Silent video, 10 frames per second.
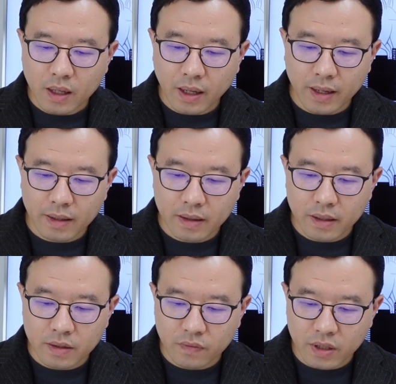And
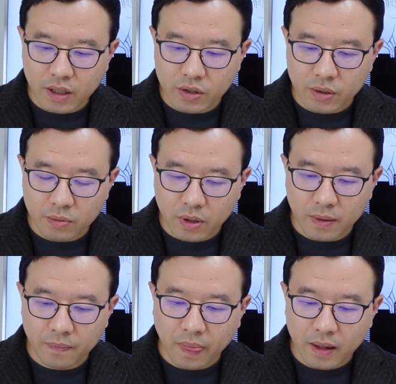this invitation
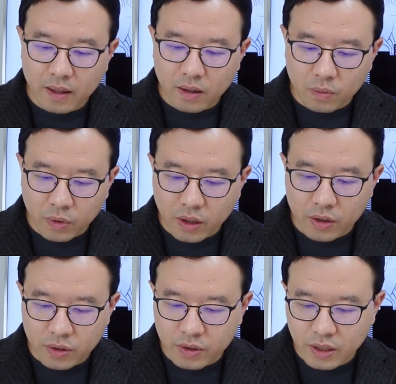round, we
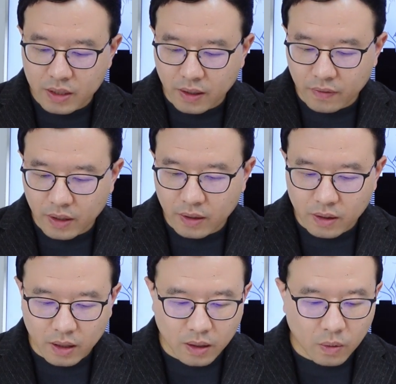also see something
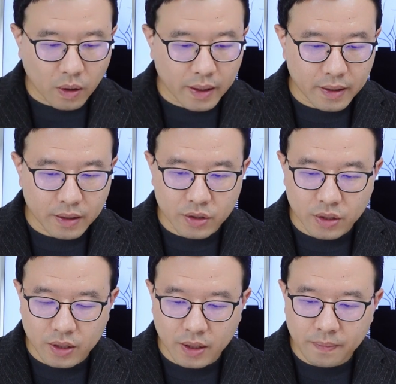quite
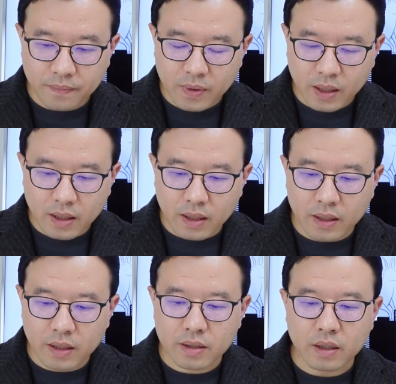interesting.
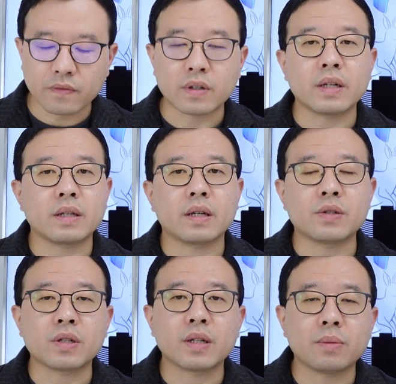That is the
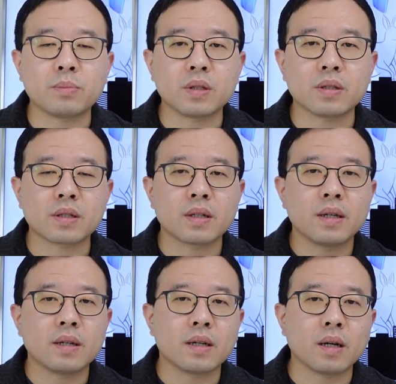invitation numbers
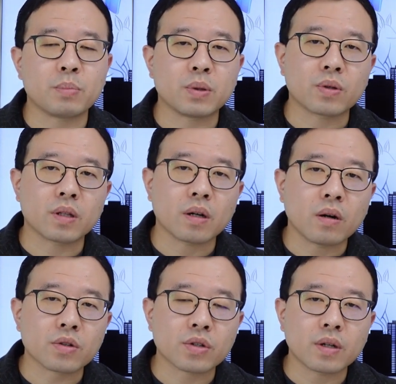between the
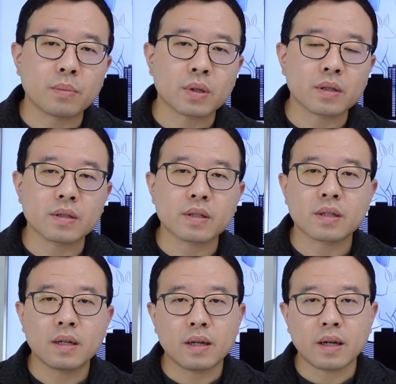onshore
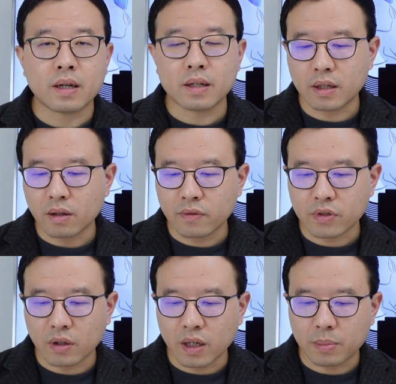applicants and the
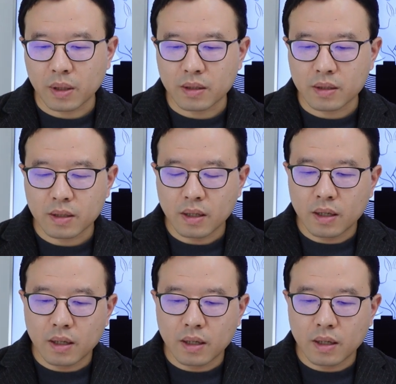offshore applicants.